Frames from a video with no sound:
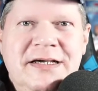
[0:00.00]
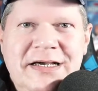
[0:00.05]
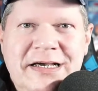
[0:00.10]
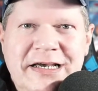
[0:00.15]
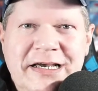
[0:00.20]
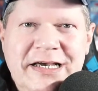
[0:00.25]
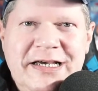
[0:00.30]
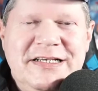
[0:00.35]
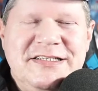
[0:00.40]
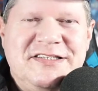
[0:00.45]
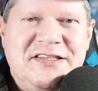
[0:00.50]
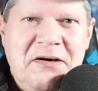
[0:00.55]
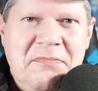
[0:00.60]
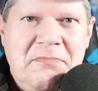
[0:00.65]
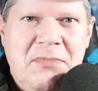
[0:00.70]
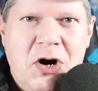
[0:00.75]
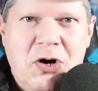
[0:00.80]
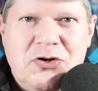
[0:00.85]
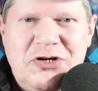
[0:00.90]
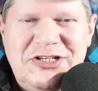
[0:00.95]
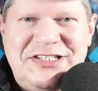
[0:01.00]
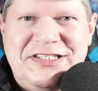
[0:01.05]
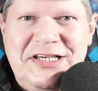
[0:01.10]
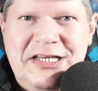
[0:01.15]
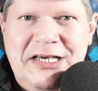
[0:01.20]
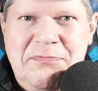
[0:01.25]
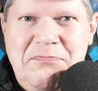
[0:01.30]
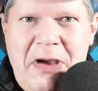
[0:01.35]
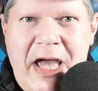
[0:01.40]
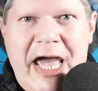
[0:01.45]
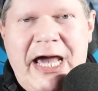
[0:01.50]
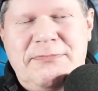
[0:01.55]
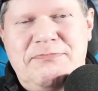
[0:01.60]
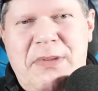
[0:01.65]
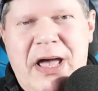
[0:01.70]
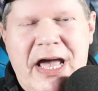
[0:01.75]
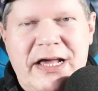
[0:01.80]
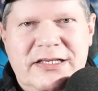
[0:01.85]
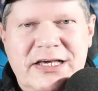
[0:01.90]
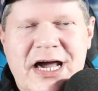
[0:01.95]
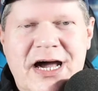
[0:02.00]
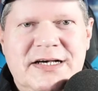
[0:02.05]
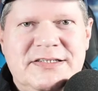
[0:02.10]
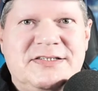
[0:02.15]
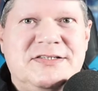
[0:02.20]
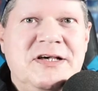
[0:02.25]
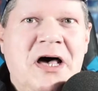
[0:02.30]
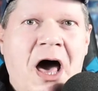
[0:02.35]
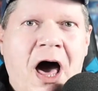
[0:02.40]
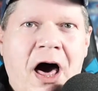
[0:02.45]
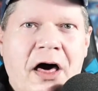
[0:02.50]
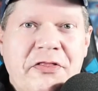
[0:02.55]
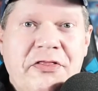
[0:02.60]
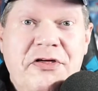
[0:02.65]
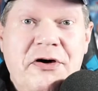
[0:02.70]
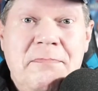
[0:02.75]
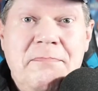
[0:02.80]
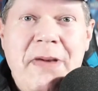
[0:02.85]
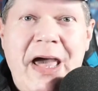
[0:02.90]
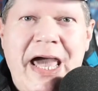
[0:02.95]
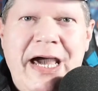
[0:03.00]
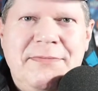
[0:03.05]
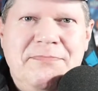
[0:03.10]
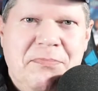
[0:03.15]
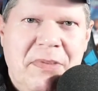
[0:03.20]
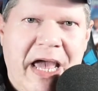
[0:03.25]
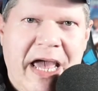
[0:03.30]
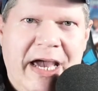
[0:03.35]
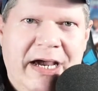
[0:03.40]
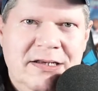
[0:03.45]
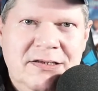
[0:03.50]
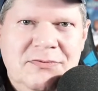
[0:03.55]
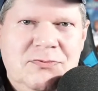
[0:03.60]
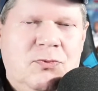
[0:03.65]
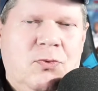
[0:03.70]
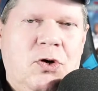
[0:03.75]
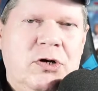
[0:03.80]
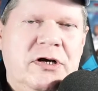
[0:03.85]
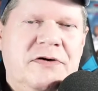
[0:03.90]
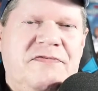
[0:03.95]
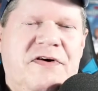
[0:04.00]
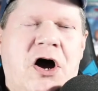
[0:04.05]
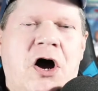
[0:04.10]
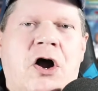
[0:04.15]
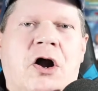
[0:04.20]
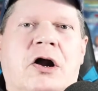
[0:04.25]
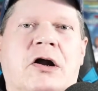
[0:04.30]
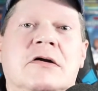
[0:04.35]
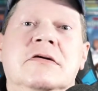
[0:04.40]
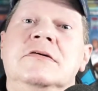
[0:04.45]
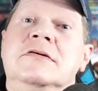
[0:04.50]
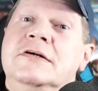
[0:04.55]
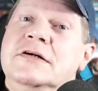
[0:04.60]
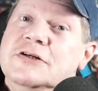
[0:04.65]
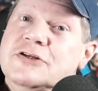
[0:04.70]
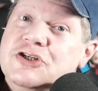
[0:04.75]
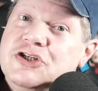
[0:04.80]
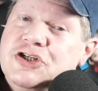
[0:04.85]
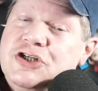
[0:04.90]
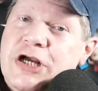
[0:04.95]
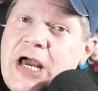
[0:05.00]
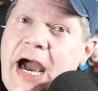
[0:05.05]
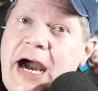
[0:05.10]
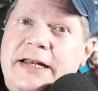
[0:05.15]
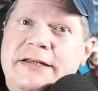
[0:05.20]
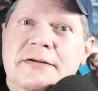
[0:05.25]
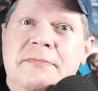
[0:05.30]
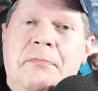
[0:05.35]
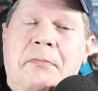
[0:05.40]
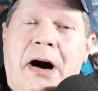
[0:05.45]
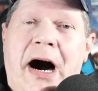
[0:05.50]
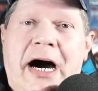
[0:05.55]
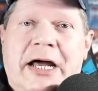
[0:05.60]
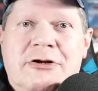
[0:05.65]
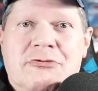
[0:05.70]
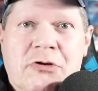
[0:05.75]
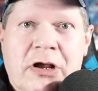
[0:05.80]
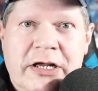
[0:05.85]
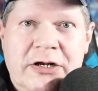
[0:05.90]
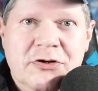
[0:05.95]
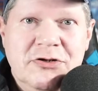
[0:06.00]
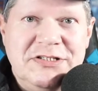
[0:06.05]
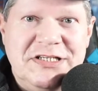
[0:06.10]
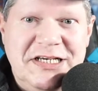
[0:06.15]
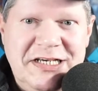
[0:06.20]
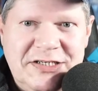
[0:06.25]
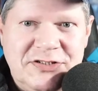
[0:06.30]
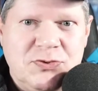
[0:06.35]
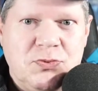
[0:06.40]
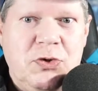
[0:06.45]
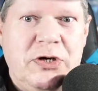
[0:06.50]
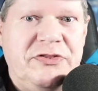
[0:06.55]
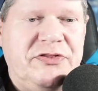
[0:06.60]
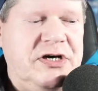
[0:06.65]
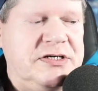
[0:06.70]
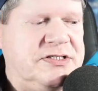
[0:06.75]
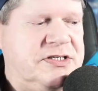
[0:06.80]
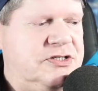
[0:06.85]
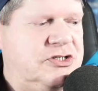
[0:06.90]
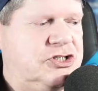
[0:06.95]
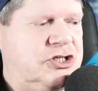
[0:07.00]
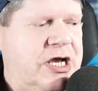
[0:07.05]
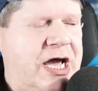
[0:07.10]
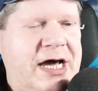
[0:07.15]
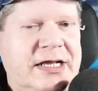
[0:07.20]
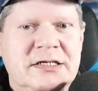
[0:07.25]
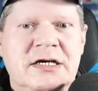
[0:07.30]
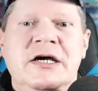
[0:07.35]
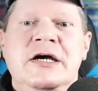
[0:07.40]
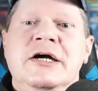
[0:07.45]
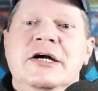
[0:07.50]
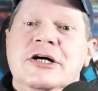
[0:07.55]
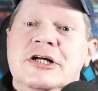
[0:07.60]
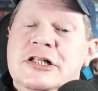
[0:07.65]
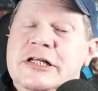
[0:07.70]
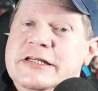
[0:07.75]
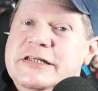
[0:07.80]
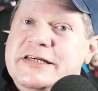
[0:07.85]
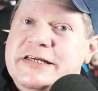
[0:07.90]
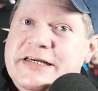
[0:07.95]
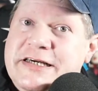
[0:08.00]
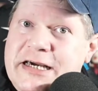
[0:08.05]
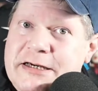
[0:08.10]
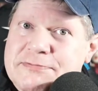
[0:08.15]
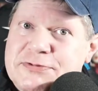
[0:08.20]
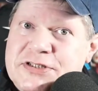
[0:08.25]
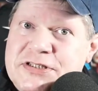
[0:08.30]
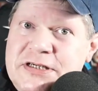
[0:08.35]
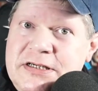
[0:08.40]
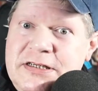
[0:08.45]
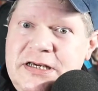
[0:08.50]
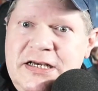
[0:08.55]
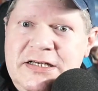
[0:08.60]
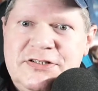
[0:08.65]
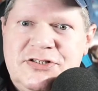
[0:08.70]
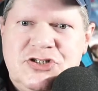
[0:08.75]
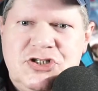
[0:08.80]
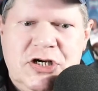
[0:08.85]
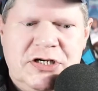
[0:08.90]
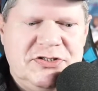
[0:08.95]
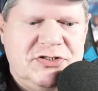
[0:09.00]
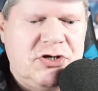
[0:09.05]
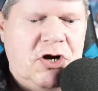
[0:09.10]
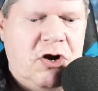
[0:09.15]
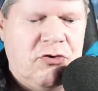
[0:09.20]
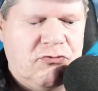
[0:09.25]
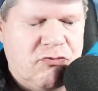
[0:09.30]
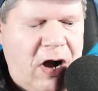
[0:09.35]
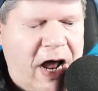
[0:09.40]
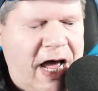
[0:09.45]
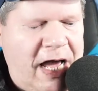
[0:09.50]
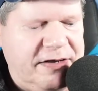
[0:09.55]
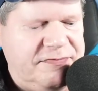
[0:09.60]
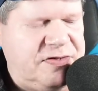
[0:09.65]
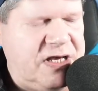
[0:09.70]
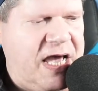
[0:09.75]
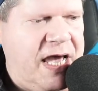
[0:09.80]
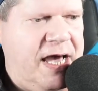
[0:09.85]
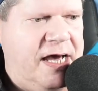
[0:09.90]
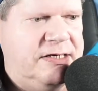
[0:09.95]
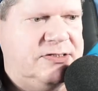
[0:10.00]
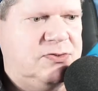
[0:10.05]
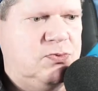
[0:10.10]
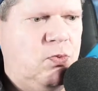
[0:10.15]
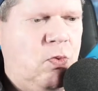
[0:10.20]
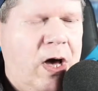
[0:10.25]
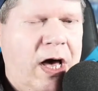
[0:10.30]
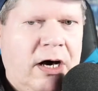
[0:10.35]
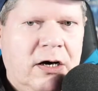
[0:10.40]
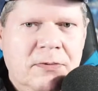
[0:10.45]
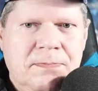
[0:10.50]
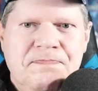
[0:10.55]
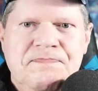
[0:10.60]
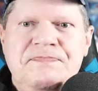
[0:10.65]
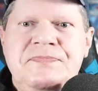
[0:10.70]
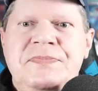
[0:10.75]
is the Motor City Madman. Yes, the Madman, one of our chat moderators, is with us in chat. Clint Gibson has just arrived as well.